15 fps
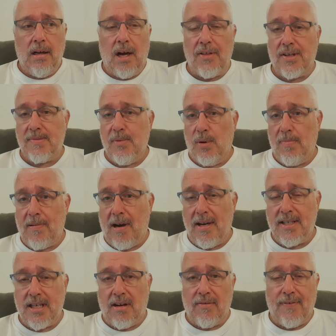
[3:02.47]
Other smaller
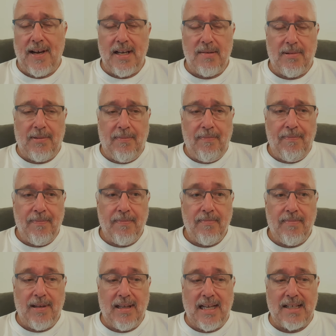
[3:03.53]
parties are available,
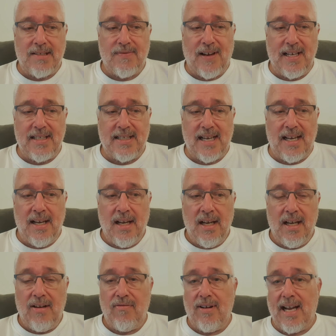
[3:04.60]
but let's face it, in